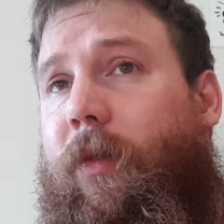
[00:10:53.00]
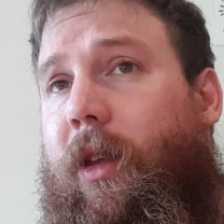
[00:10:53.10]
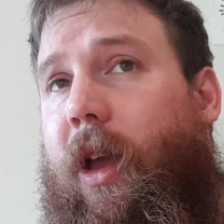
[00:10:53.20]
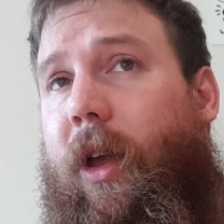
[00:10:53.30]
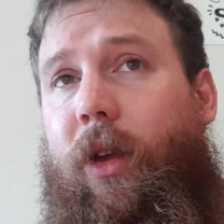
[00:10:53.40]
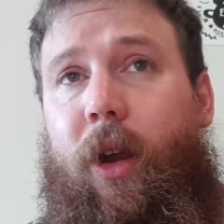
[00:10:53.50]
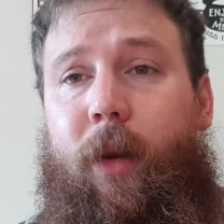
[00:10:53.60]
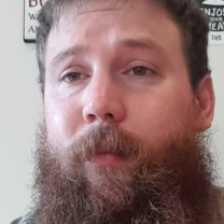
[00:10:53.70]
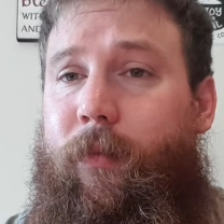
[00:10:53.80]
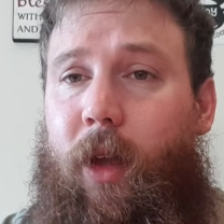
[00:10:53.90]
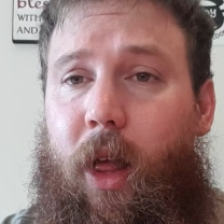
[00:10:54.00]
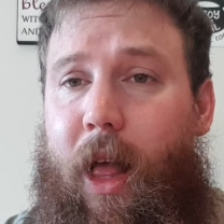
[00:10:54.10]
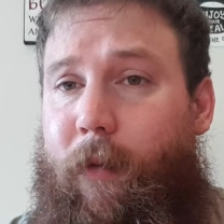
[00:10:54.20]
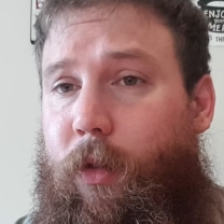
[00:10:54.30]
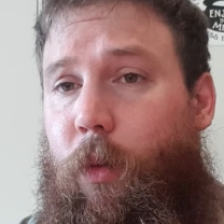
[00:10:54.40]
yeah, you know, I'll
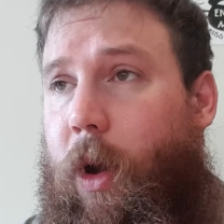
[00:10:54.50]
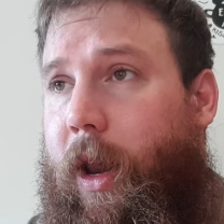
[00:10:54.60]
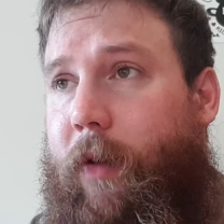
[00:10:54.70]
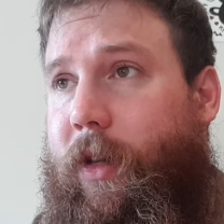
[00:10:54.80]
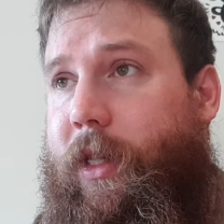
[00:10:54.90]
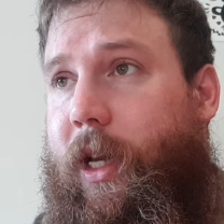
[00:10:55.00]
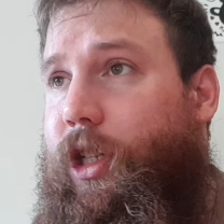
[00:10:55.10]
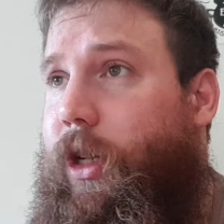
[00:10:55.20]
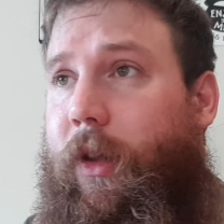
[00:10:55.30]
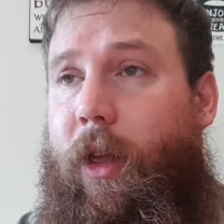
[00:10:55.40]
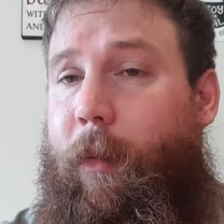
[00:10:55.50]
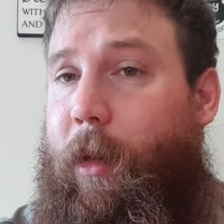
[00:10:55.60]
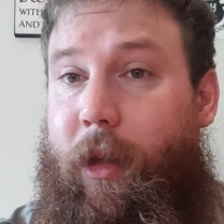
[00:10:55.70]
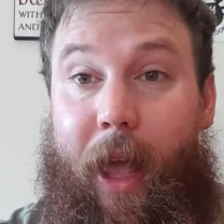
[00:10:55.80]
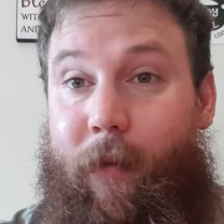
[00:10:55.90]
have the one heavy session and
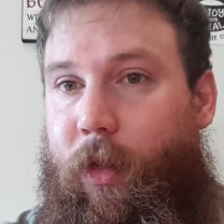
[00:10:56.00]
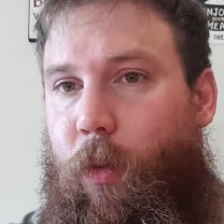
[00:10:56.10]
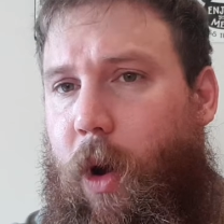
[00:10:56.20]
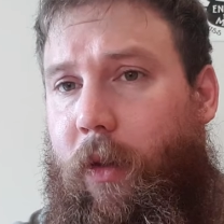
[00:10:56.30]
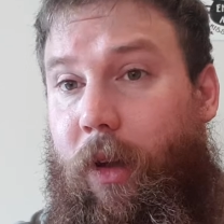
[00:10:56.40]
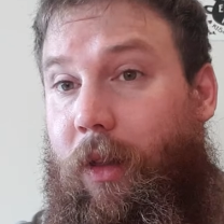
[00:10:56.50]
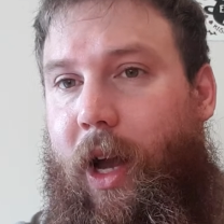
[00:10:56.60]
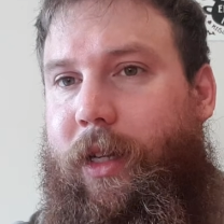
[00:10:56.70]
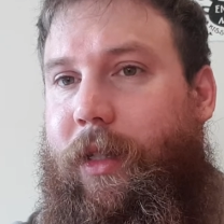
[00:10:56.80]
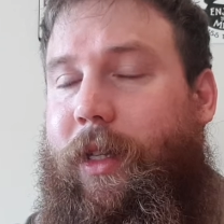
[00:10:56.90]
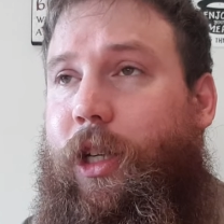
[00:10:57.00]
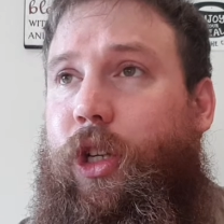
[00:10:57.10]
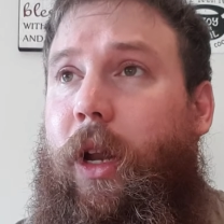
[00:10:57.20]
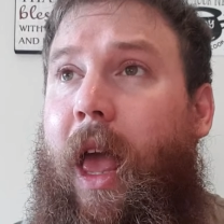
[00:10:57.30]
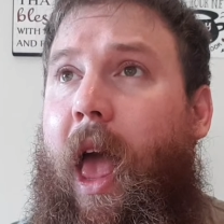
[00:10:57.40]
I'm having the one lighter
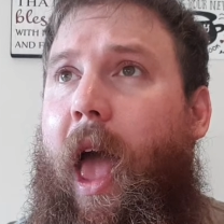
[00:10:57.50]
session.